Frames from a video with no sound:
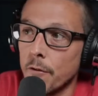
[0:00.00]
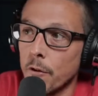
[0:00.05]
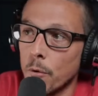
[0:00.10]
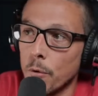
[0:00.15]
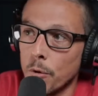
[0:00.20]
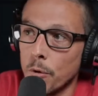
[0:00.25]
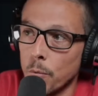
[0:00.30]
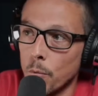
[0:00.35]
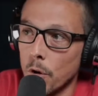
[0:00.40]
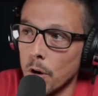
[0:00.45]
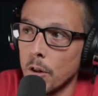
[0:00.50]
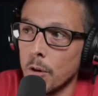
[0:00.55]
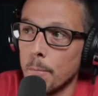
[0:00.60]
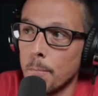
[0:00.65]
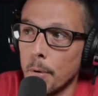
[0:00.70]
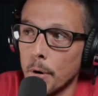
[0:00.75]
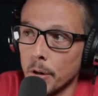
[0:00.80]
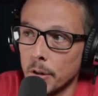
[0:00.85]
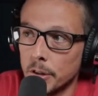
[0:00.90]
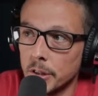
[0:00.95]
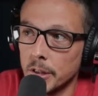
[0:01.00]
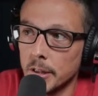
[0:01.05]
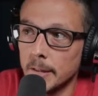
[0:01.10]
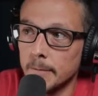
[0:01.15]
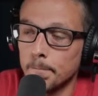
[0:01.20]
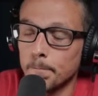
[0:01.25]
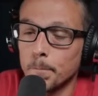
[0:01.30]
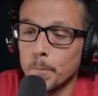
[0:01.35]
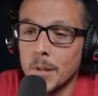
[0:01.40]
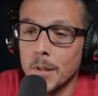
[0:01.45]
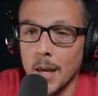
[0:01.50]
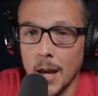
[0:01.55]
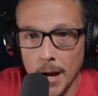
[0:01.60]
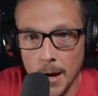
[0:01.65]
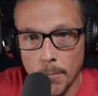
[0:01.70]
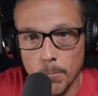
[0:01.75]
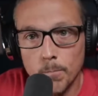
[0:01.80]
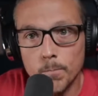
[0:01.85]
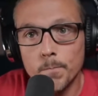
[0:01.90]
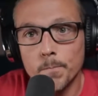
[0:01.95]
or with one other person, camp
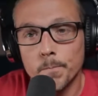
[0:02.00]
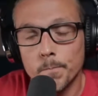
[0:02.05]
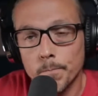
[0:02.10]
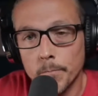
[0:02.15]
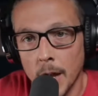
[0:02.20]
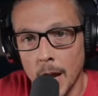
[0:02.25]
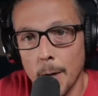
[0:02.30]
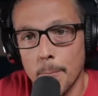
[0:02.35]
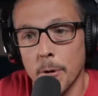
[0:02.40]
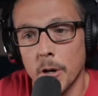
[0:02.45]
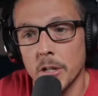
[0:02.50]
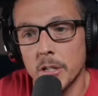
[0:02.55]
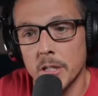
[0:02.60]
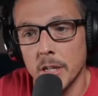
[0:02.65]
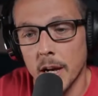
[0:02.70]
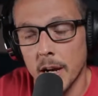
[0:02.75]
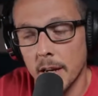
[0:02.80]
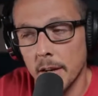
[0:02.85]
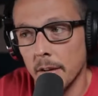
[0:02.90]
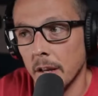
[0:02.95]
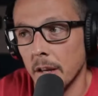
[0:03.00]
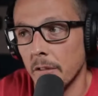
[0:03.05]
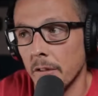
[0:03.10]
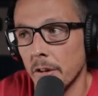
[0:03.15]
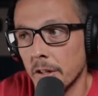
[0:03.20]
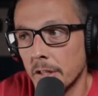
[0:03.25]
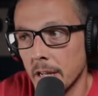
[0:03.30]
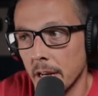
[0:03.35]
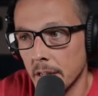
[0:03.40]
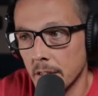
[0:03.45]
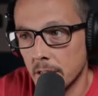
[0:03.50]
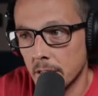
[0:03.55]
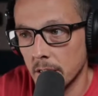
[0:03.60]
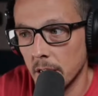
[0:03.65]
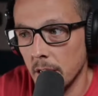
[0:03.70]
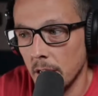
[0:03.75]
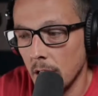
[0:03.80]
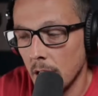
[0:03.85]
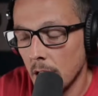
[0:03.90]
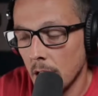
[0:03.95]
on site in their tent
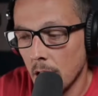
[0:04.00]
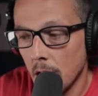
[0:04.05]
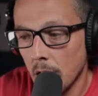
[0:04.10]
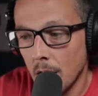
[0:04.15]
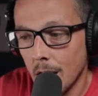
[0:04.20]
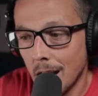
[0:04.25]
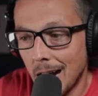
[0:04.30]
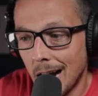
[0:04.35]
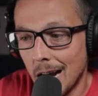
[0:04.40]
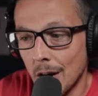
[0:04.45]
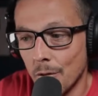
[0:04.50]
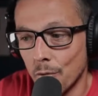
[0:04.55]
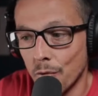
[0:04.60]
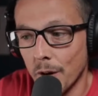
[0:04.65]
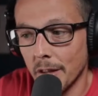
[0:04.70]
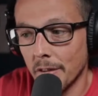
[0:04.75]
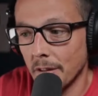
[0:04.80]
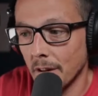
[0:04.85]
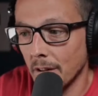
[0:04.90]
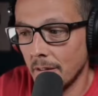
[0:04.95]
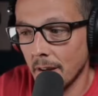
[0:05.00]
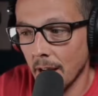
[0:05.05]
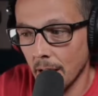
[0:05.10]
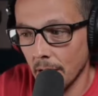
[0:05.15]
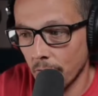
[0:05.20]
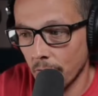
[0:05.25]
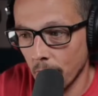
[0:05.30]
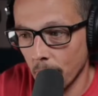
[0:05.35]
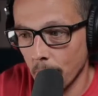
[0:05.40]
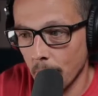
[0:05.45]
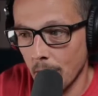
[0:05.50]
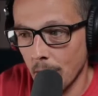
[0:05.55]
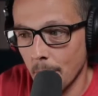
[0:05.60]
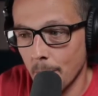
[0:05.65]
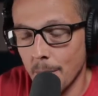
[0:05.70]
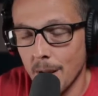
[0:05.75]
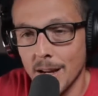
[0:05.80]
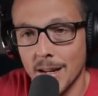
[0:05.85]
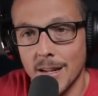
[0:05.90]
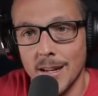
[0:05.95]
city. I rented a tent from
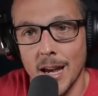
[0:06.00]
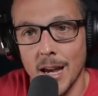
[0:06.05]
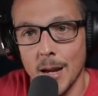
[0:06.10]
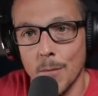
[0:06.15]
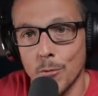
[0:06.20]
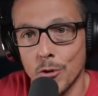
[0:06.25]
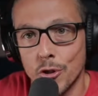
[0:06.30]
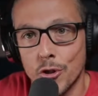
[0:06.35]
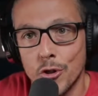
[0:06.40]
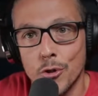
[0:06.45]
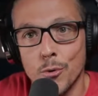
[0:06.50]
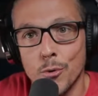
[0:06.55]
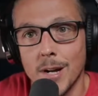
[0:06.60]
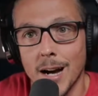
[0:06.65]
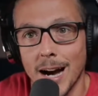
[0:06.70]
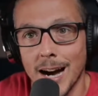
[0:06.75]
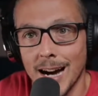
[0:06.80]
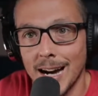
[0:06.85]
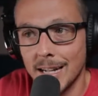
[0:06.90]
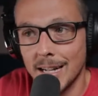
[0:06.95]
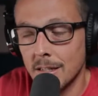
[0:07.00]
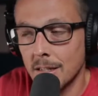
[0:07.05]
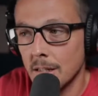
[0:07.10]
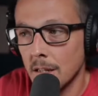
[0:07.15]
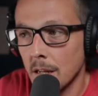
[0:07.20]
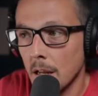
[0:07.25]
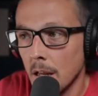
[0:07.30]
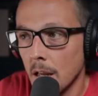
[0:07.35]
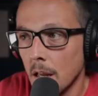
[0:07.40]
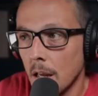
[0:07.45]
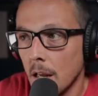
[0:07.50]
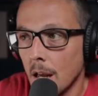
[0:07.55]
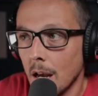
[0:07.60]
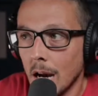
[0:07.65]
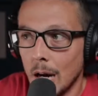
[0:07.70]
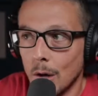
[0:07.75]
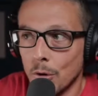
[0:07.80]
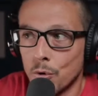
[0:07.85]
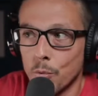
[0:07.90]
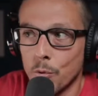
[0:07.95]
them. It came with 2 cots.
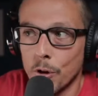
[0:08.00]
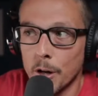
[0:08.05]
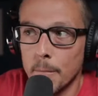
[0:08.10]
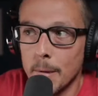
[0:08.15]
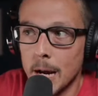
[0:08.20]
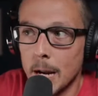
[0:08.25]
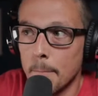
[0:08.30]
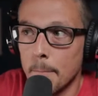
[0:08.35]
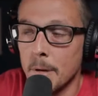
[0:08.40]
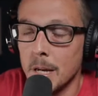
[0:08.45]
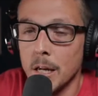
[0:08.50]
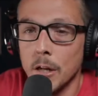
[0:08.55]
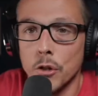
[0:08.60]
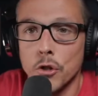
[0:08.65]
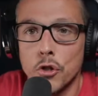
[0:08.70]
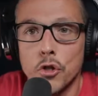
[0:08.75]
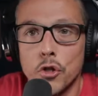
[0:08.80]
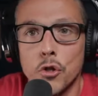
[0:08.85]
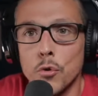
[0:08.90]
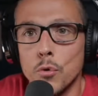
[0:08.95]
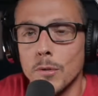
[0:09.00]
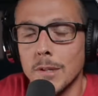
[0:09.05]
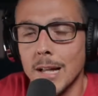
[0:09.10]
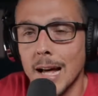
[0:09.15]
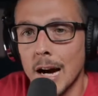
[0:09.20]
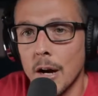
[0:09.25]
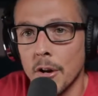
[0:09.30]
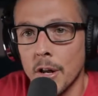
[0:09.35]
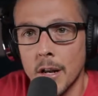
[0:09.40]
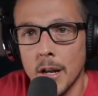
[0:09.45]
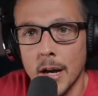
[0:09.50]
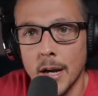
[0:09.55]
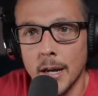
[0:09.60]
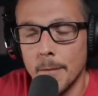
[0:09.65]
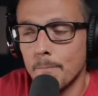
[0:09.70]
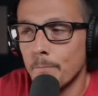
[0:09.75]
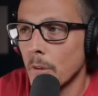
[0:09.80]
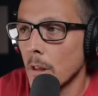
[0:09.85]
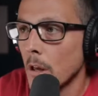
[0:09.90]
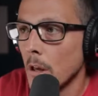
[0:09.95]
I was worried about it being too loud at night.
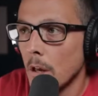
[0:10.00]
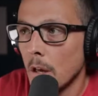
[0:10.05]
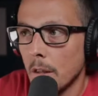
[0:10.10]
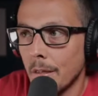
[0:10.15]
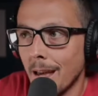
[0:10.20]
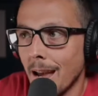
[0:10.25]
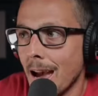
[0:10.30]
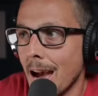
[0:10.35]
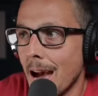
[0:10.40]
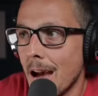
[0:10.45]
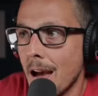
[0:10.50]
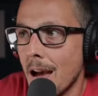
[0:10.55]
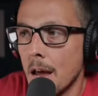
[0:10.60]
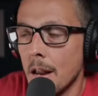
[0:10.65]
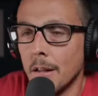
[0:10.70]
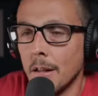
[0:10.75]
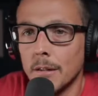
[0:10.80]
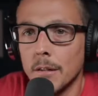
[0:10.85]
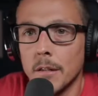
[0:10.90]
They had